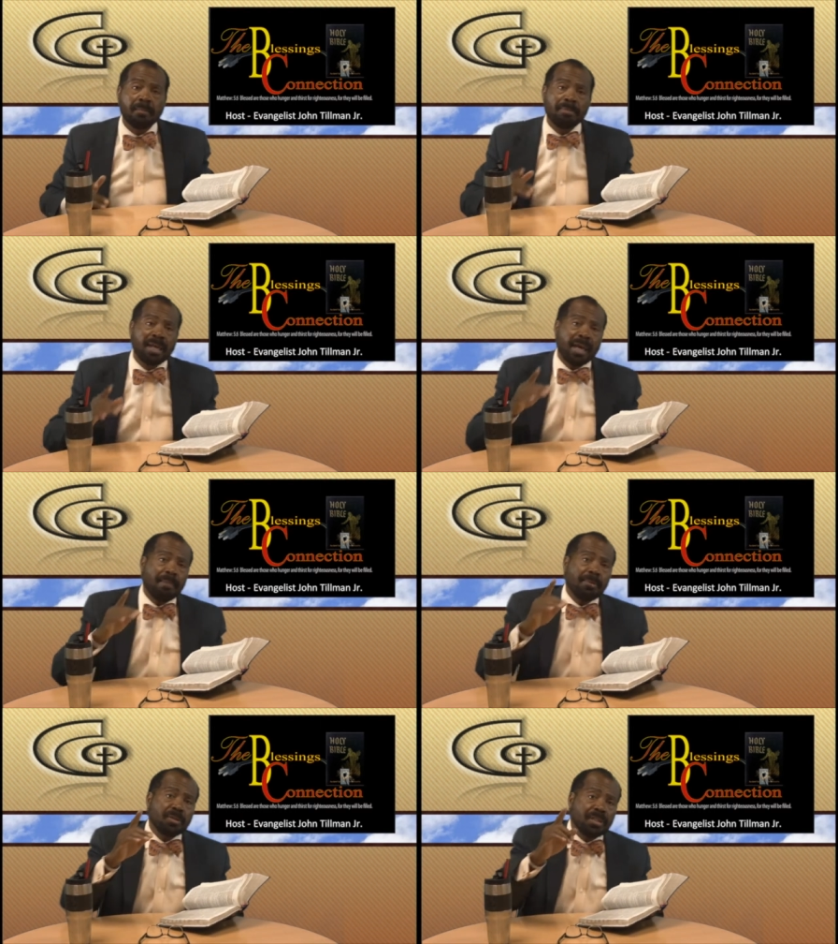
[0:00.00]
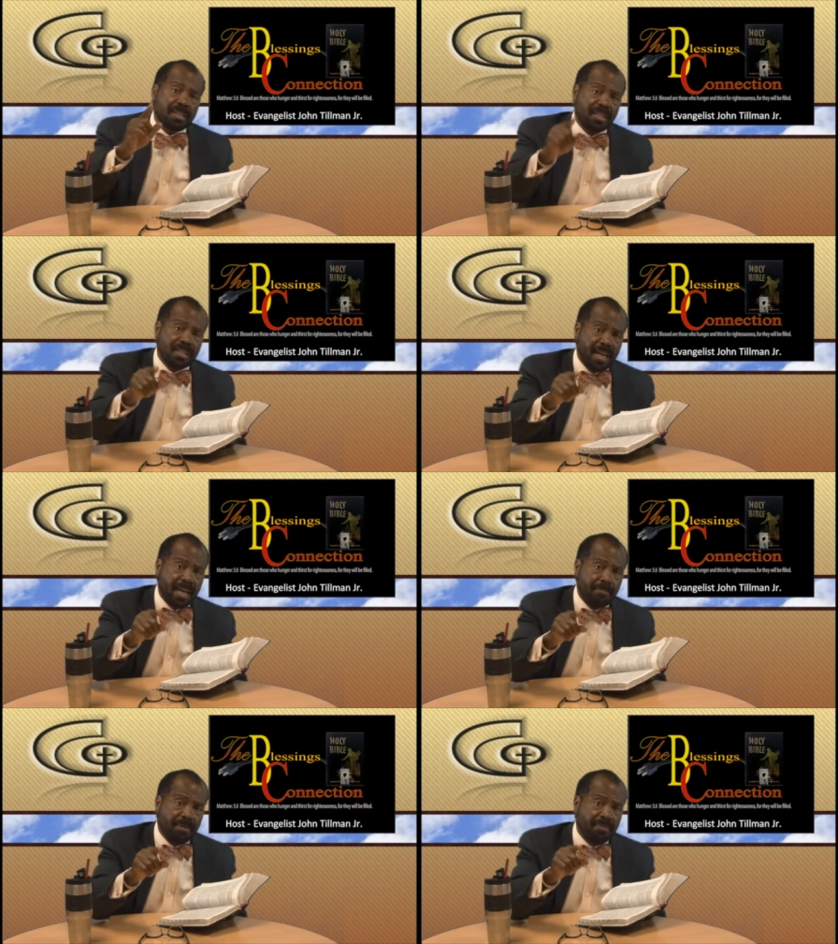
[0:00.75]
be able to
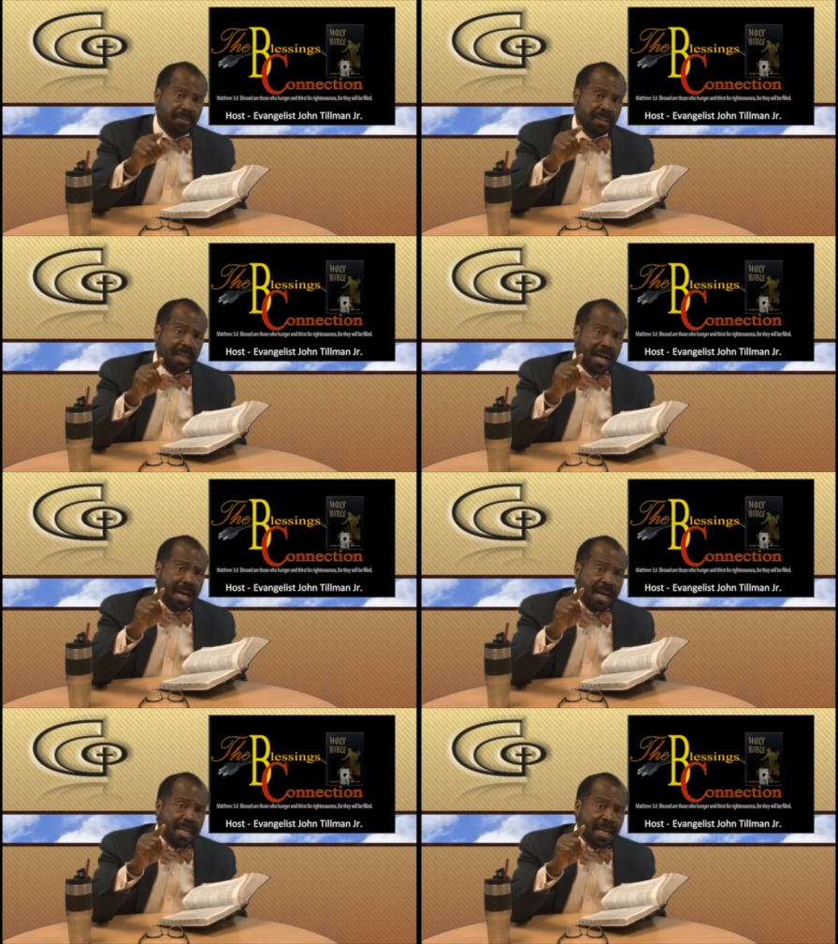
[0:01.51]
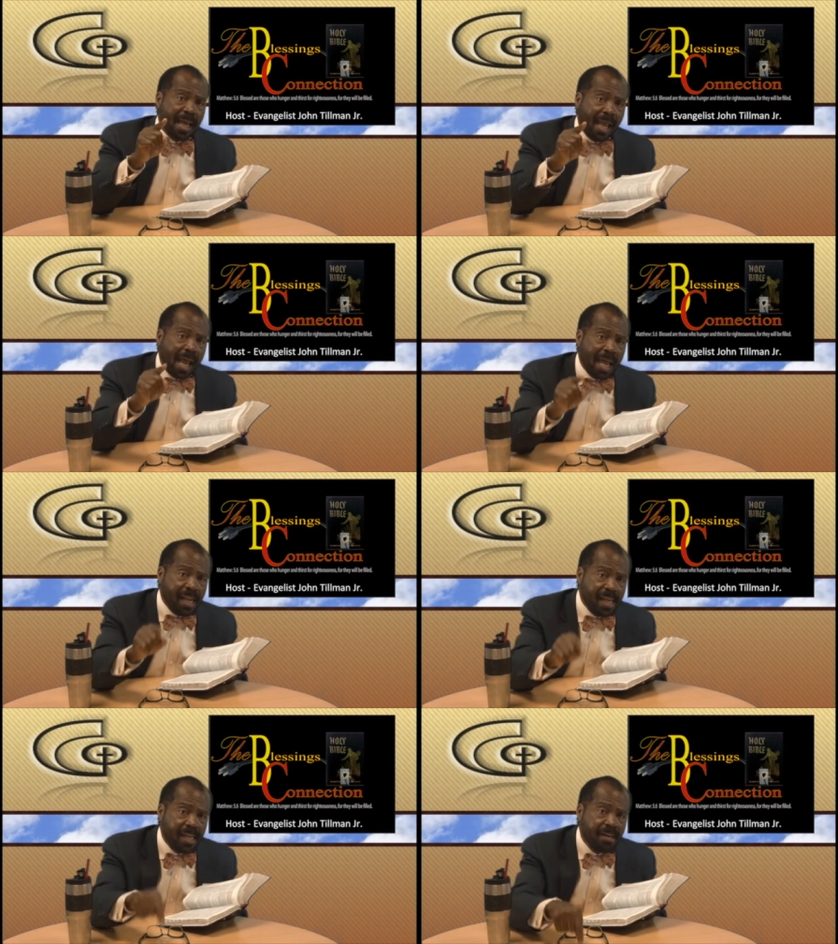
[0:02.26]
stand before God
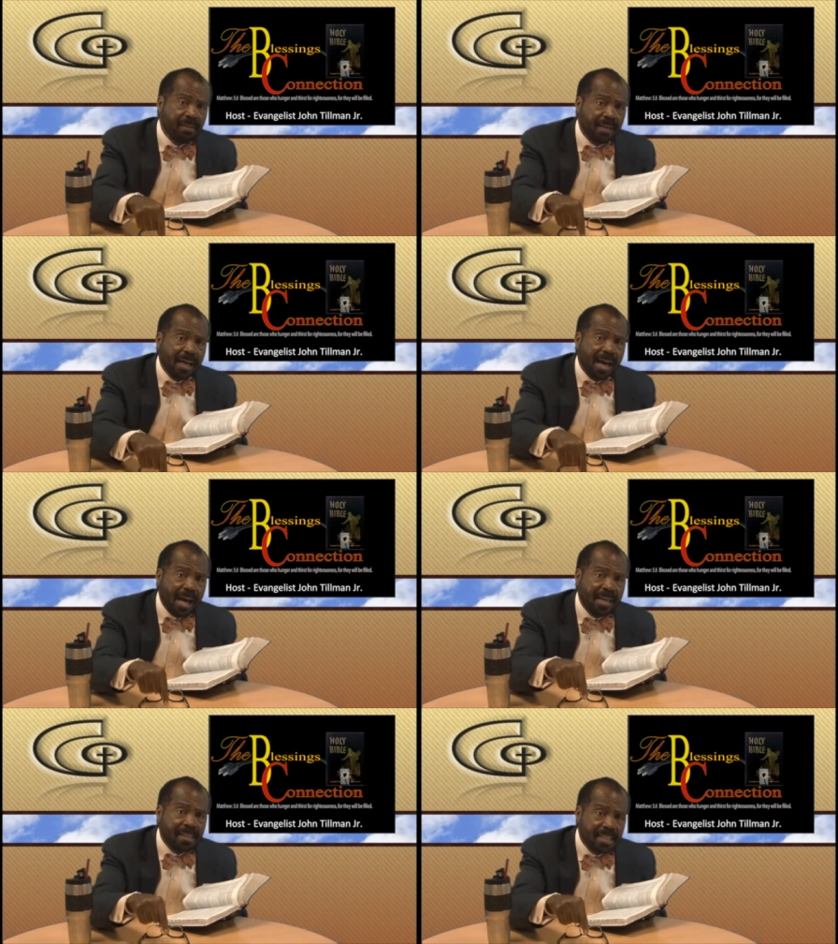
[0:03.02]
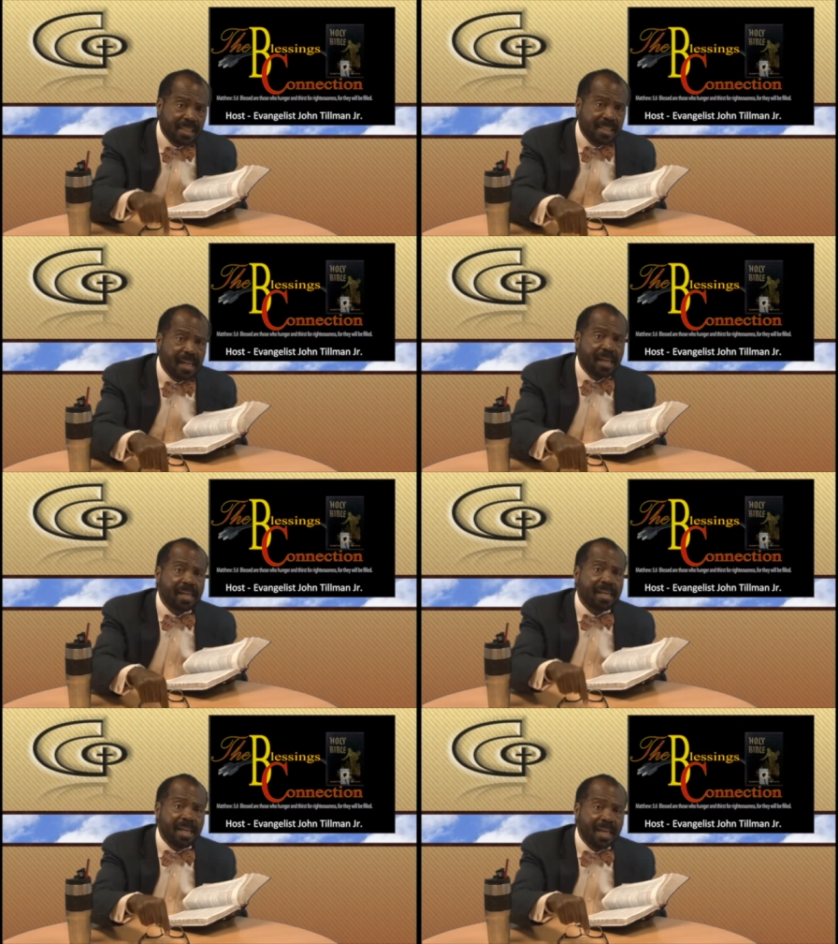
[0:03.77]
and hear God
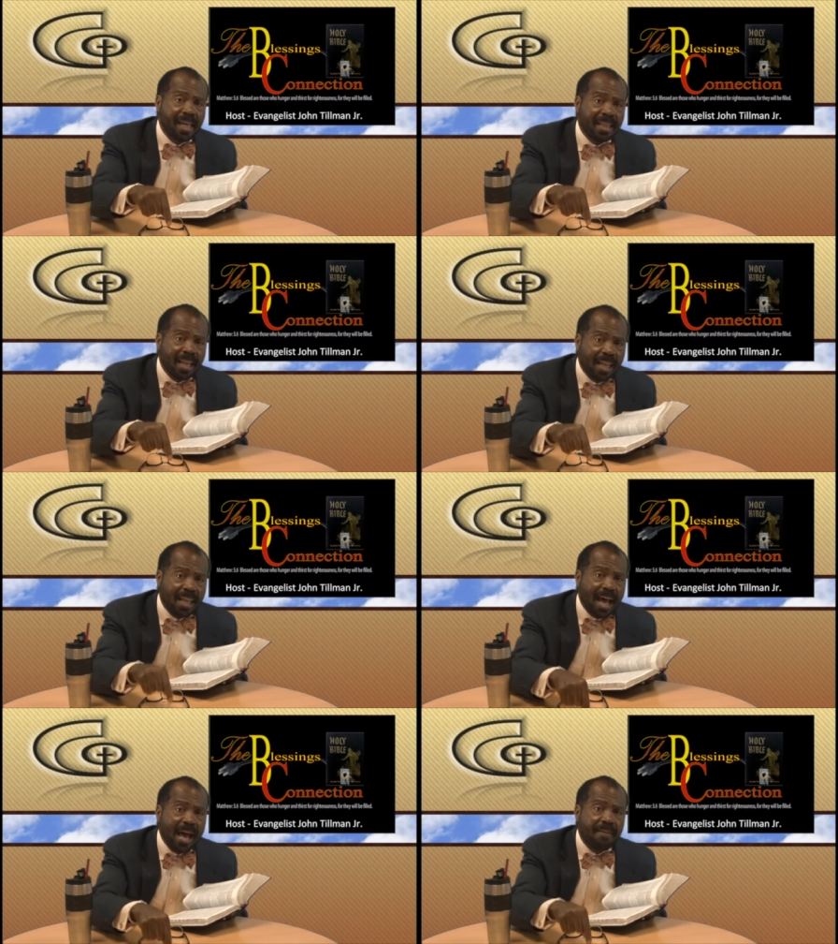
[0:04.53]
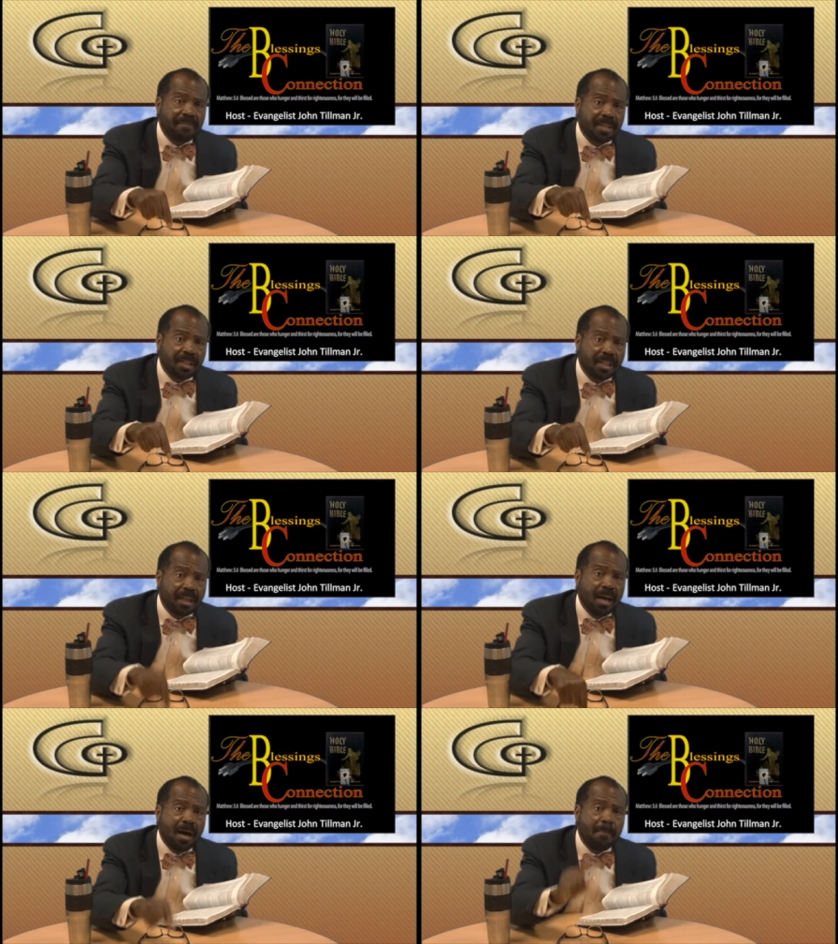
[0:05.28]
say in the life to
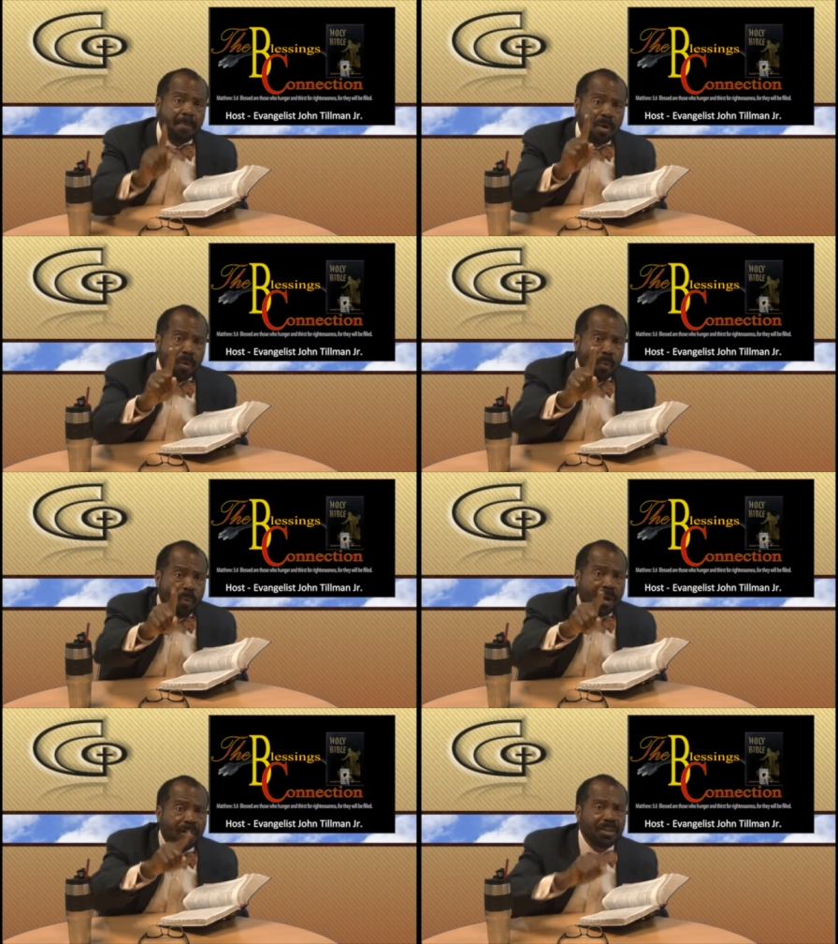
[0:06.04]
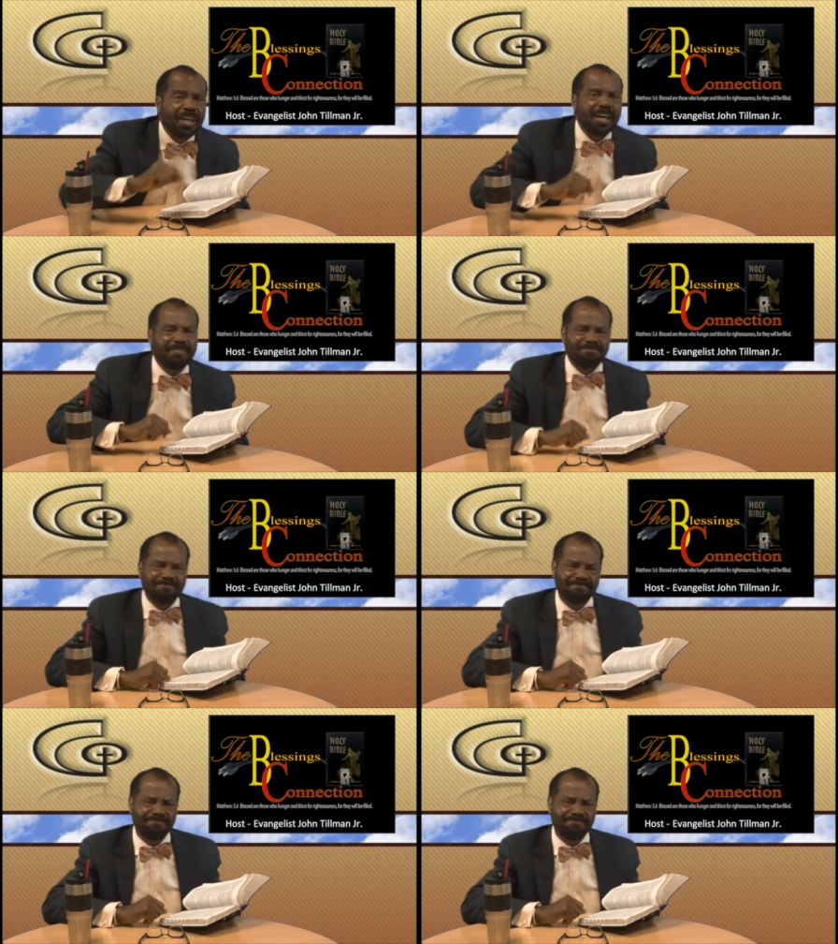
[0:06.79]
come, Well done,